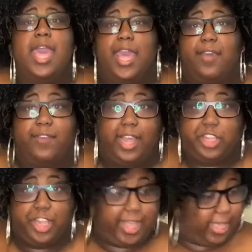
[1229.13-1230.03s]
If I
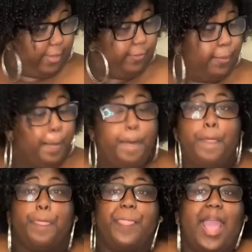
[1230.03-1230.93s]
shave,
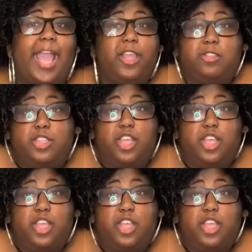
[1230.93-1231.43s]
I used